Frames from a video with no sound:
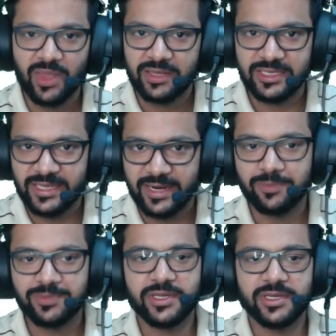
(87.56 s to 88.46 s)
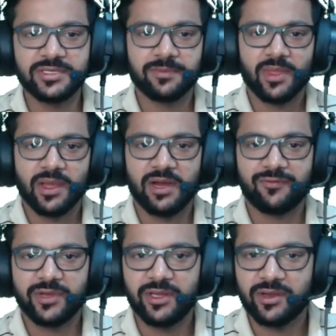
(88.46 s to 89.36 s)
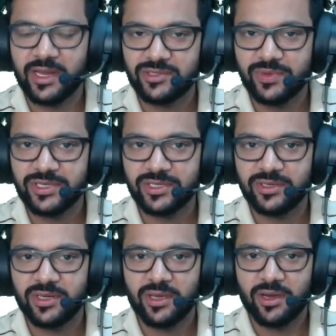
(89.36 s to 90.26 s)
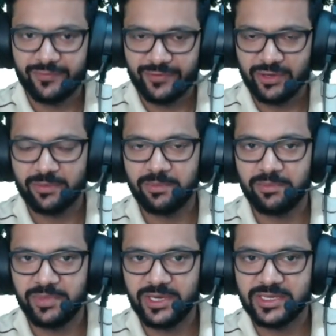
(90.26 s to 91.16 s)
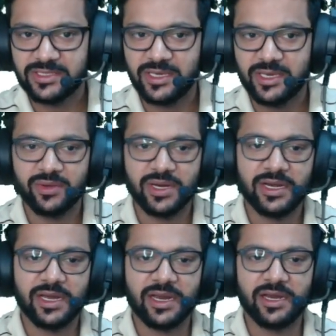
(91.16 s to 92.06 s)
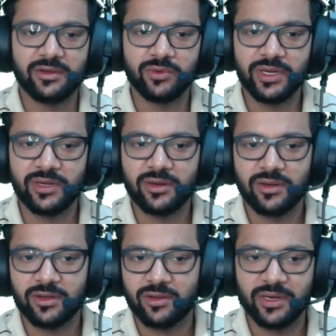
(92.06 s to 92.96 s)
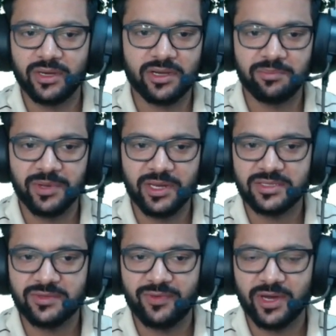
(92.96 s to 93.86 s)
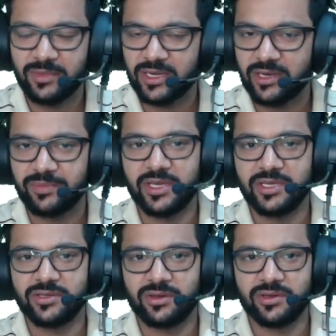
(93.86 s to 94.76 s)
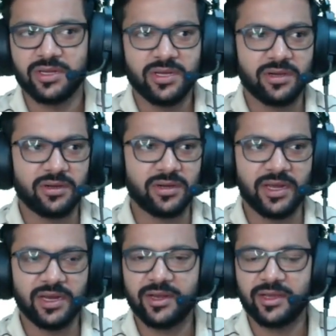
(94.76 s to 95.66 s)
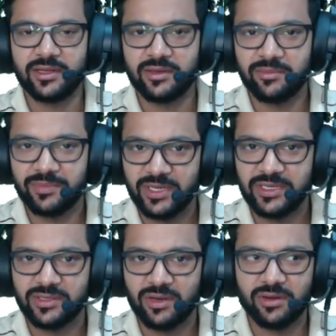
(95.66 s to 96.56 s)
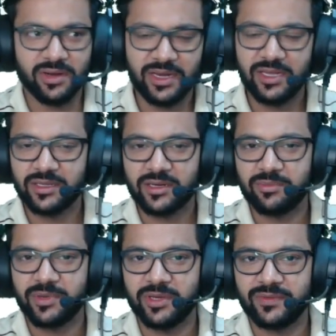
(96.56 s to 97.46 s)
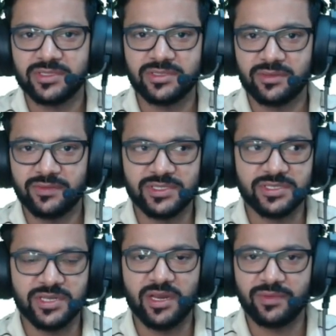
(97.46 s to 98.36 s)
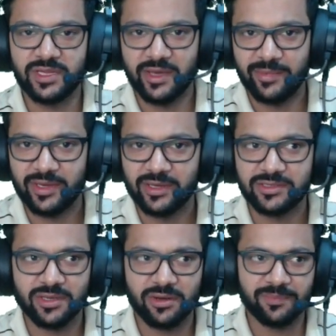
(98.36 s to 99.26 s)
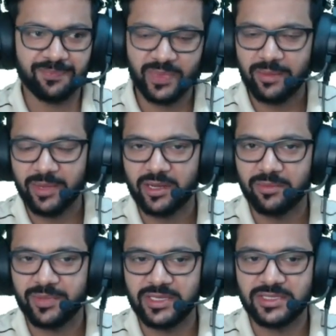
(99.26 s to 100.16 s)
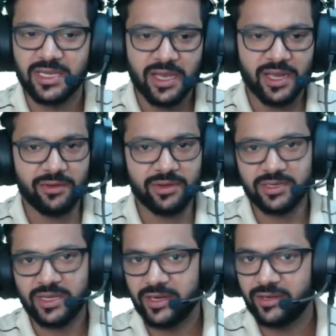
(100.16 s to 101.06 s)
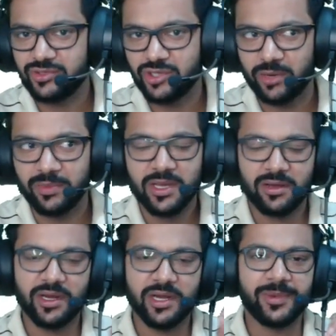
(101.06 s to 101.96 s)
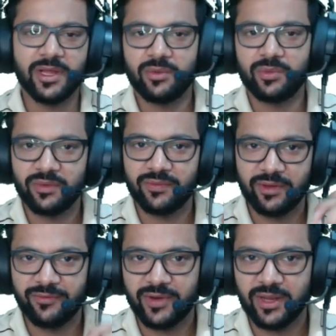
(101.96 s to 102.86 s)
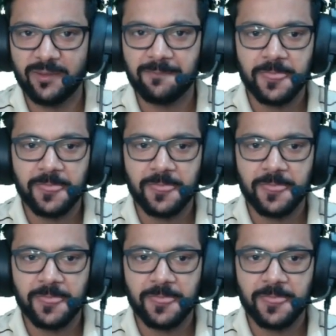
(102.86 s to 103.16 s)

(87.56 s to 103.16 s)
The second option is after your graduation, after your BSc, you can directly go in companies, pharma companies or analytical companies or any other company which is dealing with chemicals or chemical companies, and you can get into job. Now, let me tell you one thing very frankly.